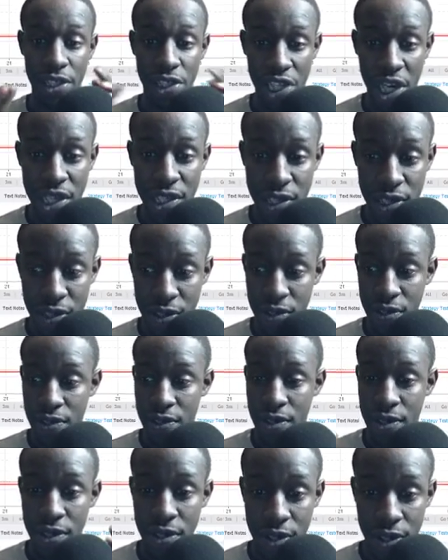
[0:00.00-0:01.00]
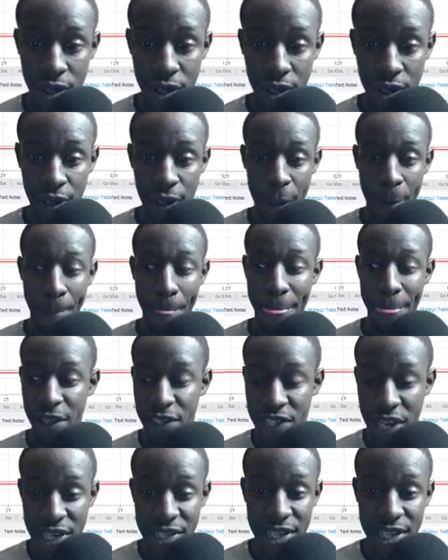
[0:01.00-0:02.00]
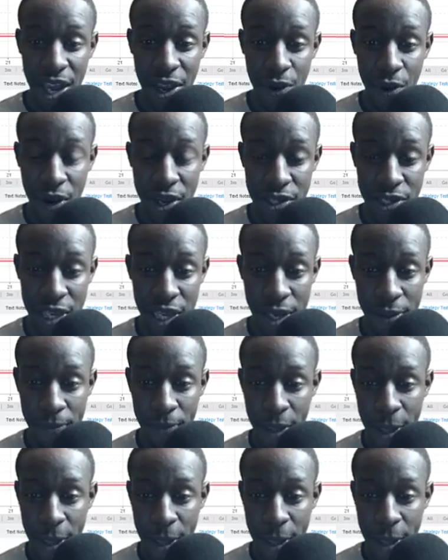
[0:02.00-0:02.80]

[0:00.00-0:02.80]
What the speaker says: chasers, the Chase That Coin team.